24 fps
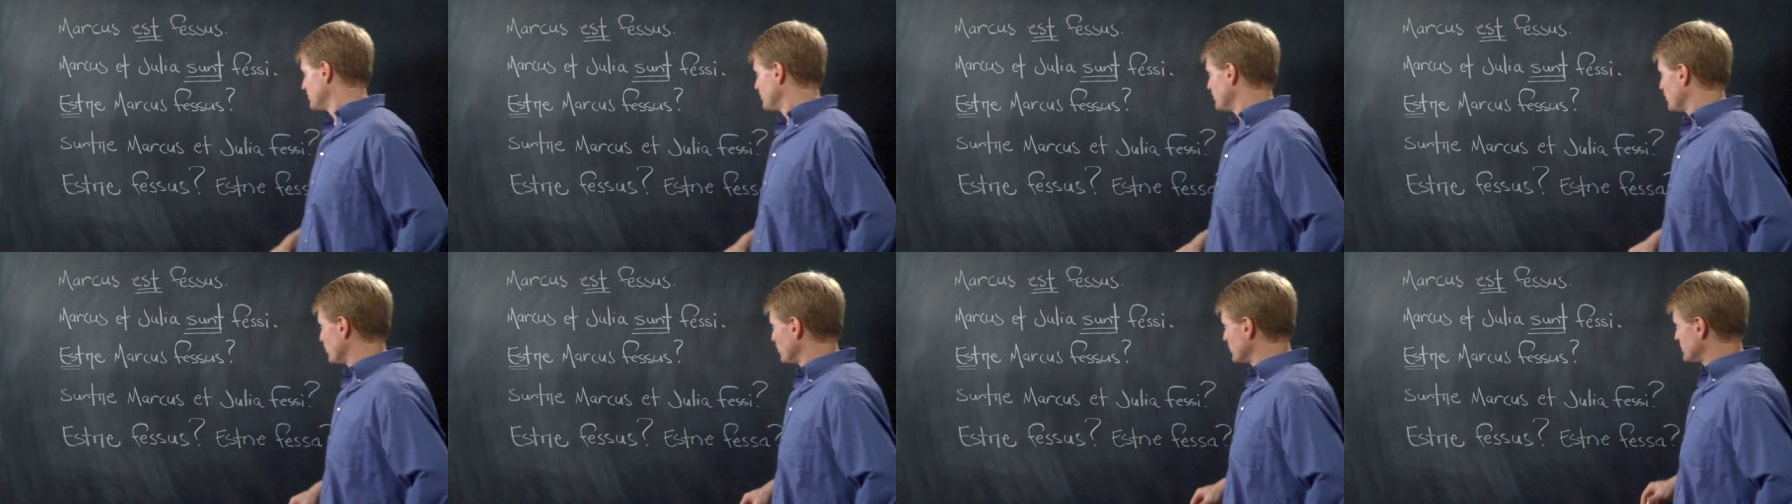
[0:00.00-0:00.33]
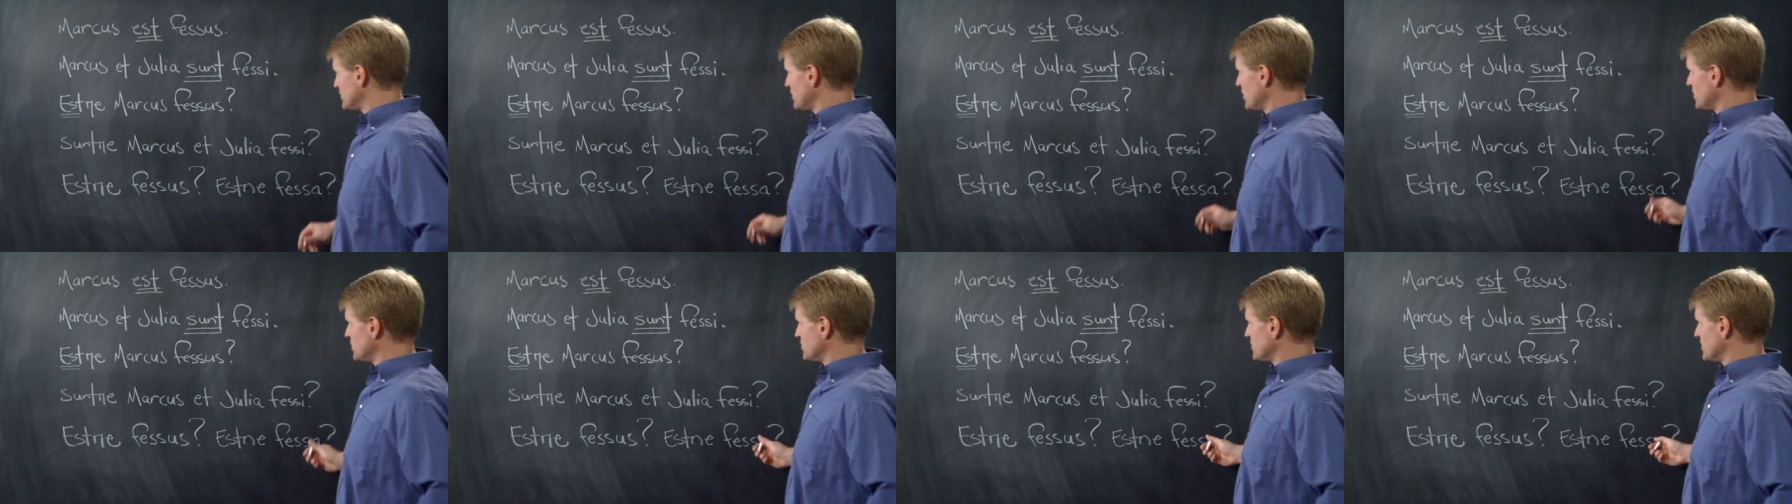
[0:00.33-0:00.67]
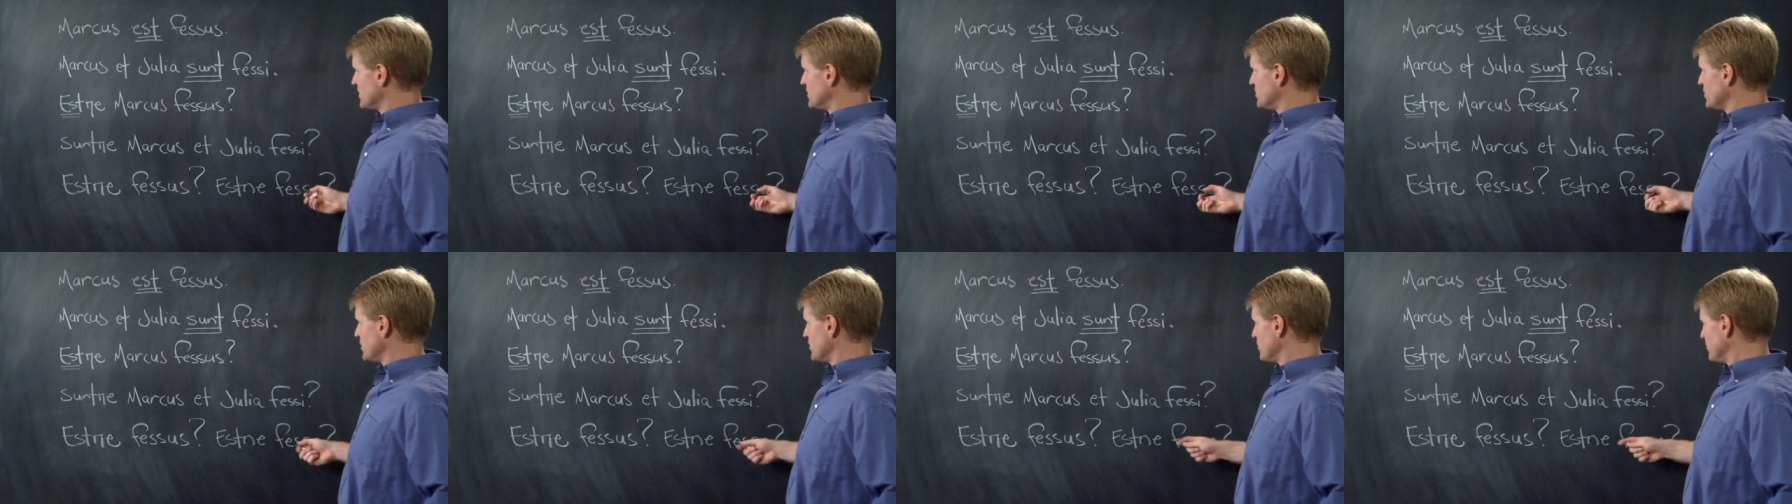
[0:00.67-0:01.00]
But we change
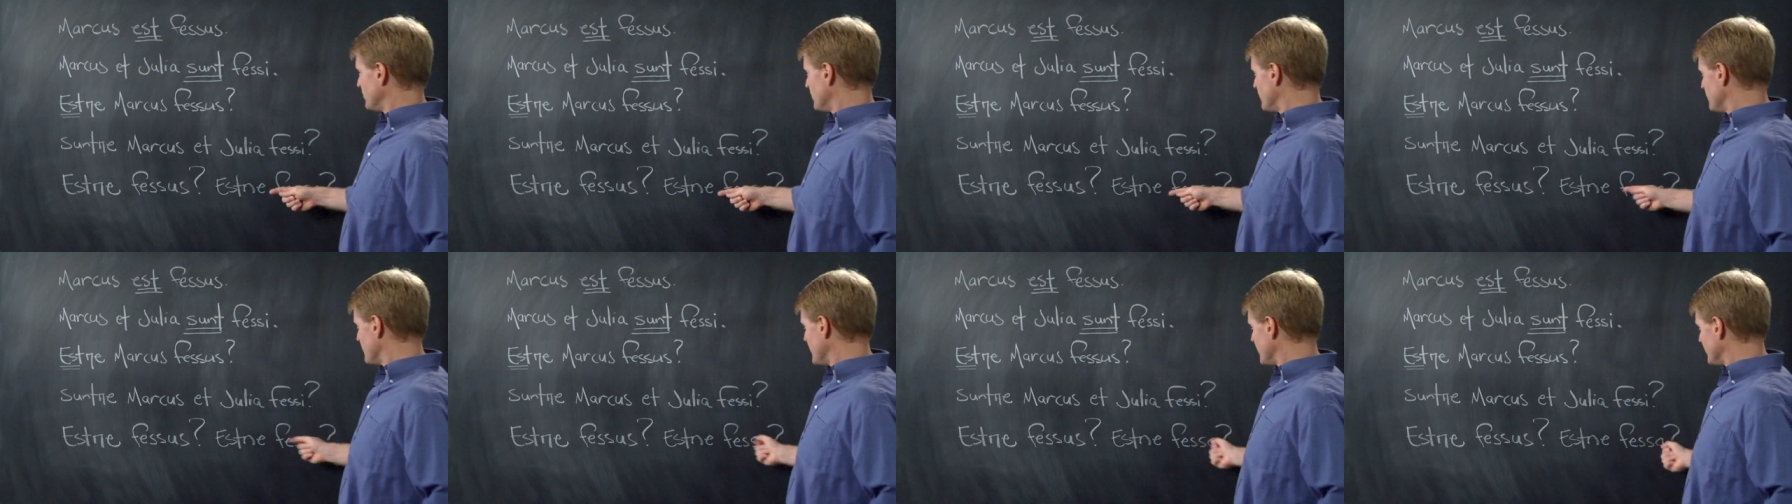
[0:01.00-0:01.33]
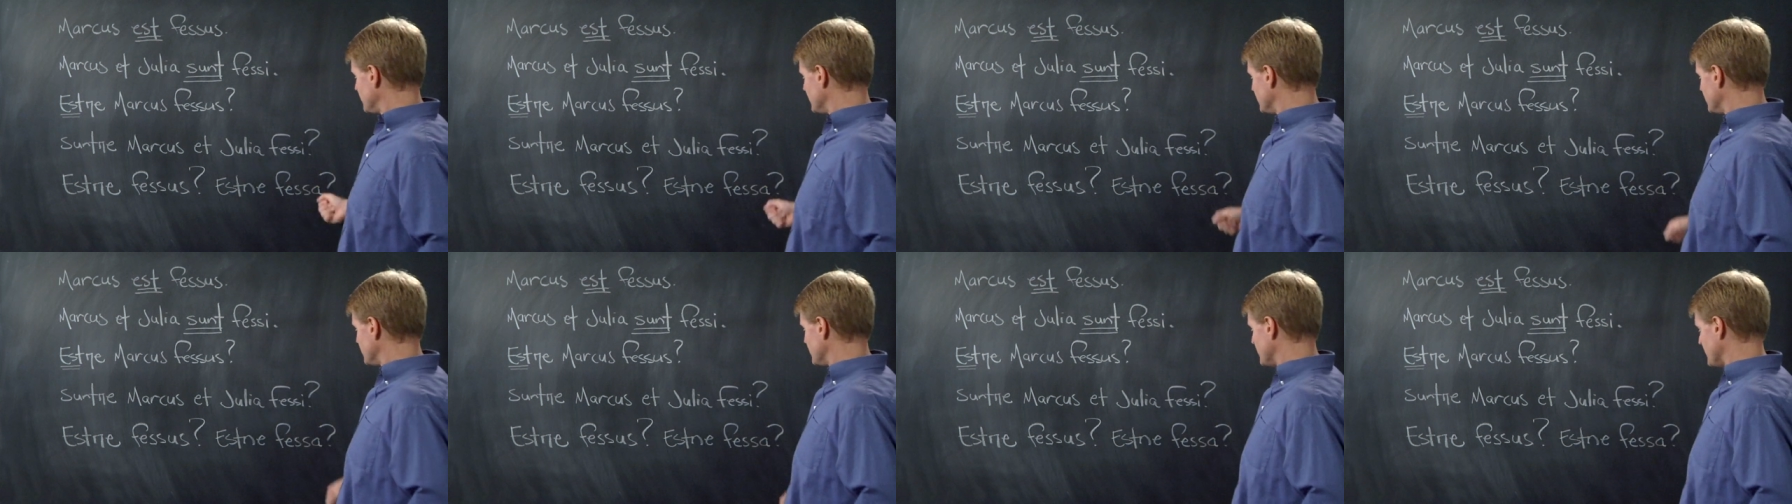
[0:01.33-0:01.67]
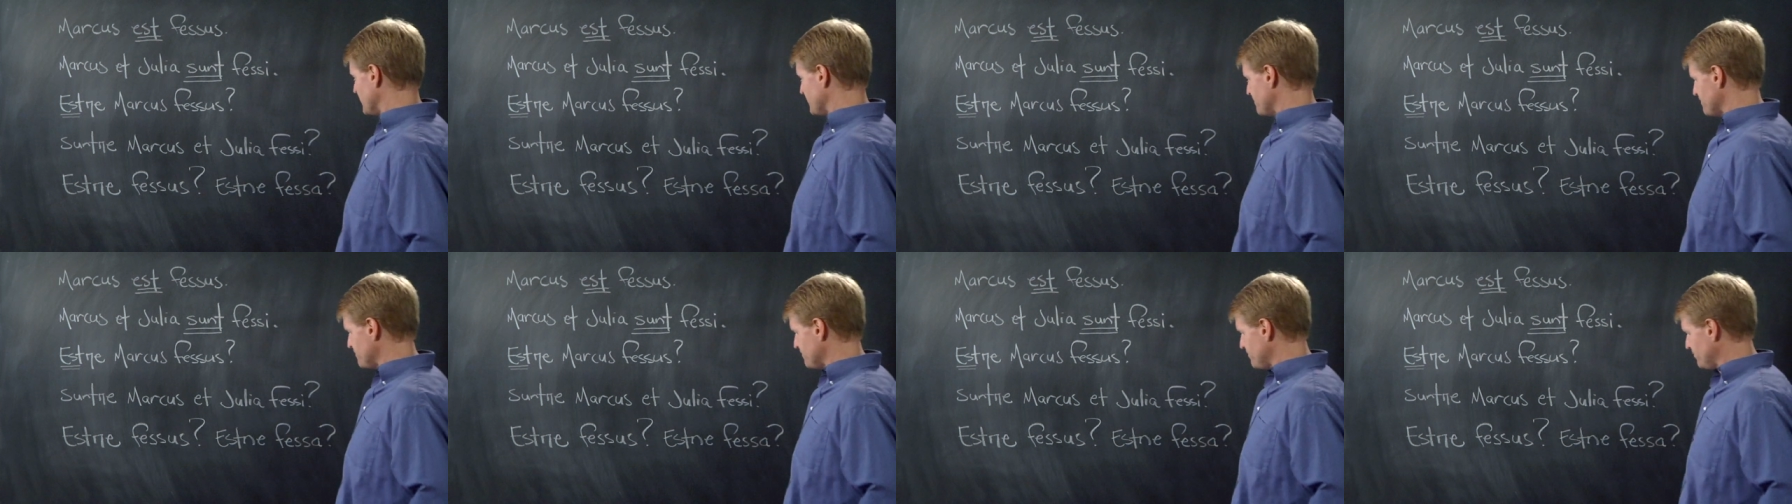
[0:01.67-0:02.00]
the gender and make it
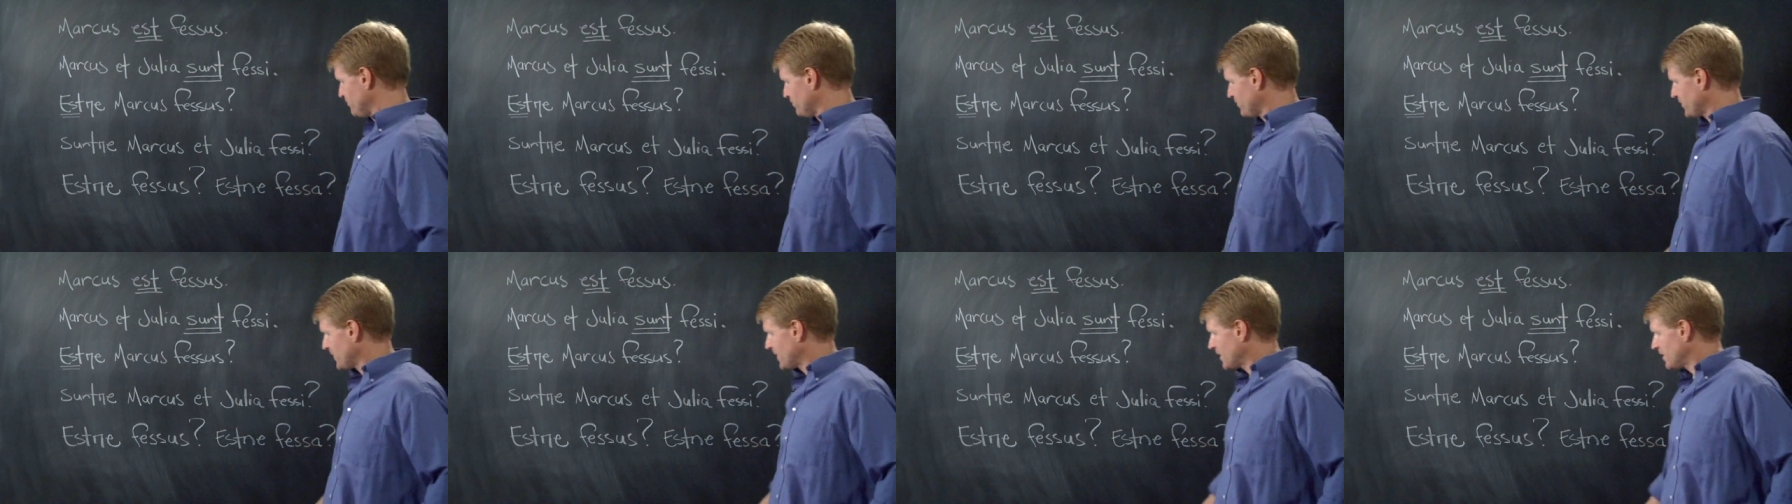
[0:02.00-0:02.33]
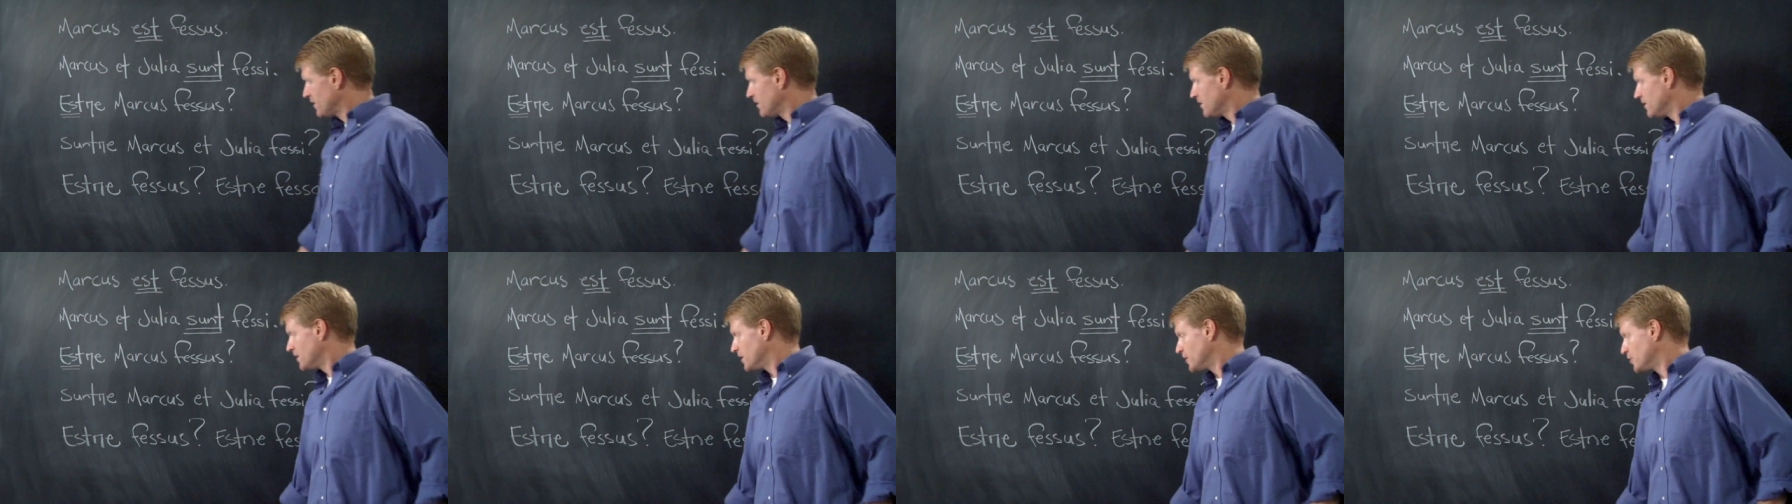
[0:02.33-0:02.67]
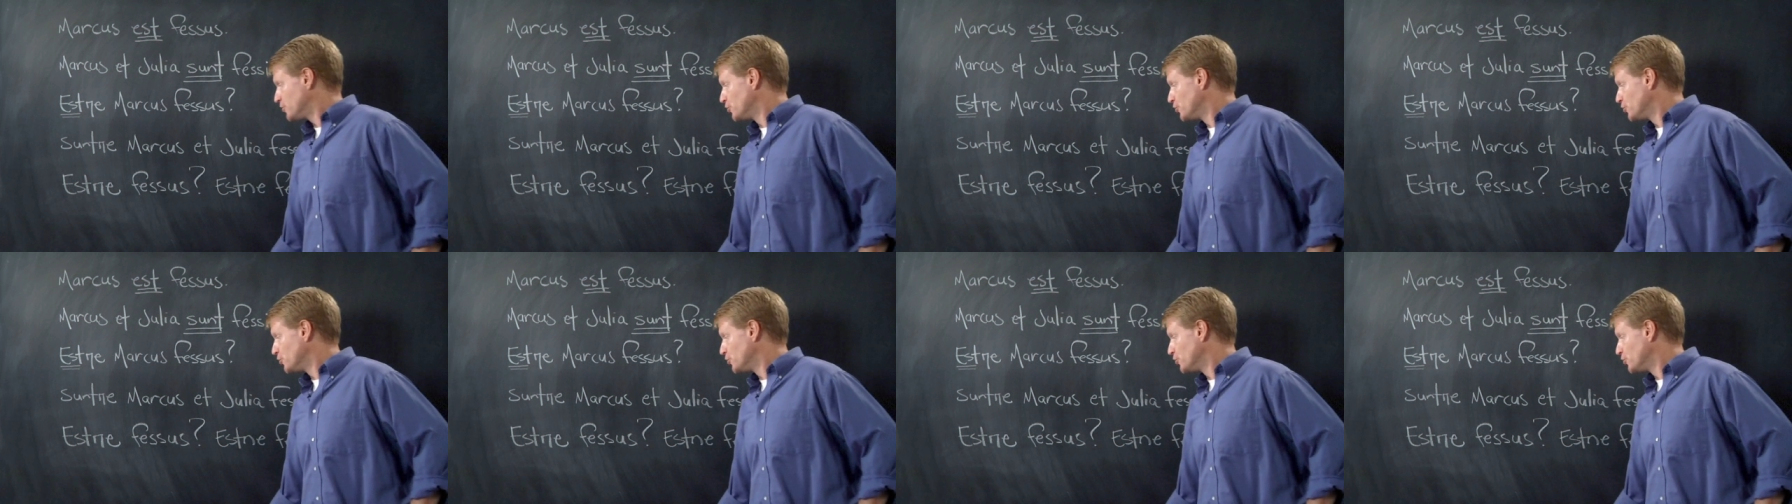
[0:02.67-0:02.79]
um, a